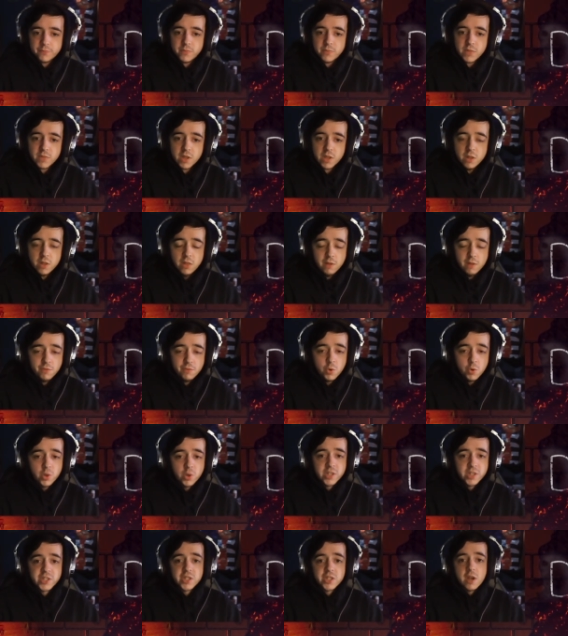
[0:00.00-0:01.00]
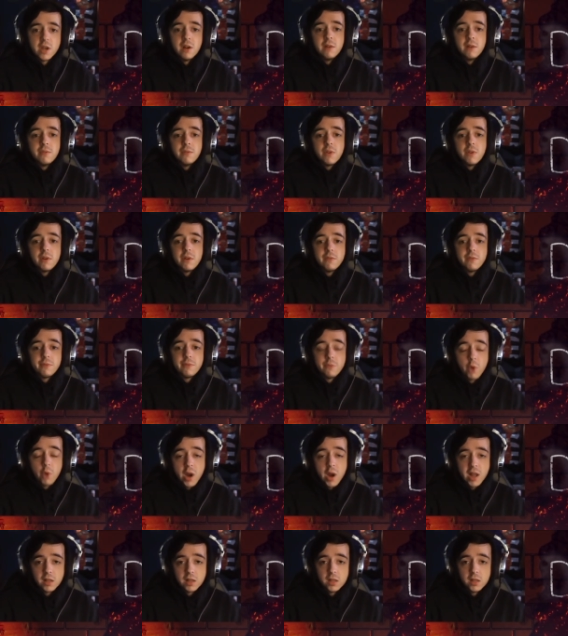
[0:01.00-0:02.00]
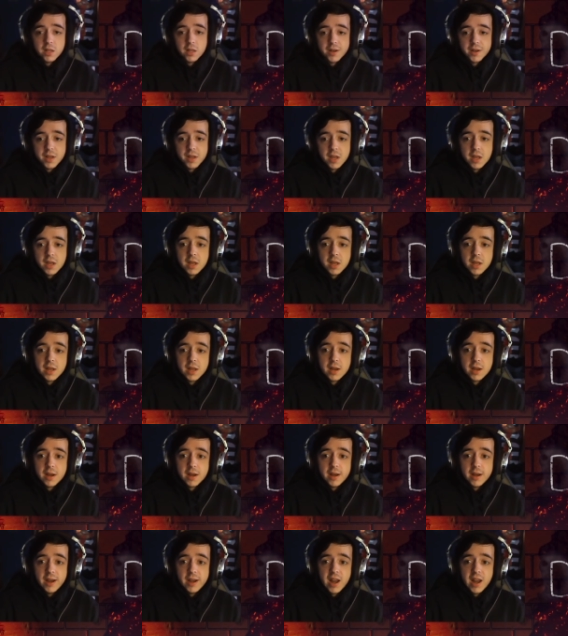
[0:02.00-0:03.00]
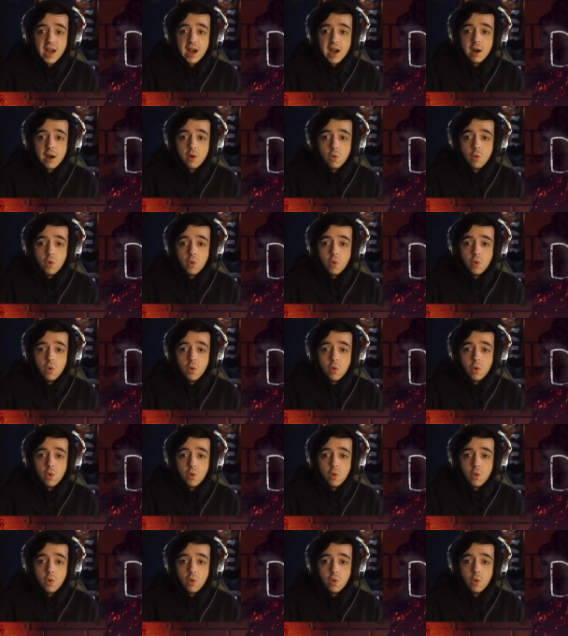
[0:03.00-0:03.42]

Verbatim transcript: the voice of Franklin. Now,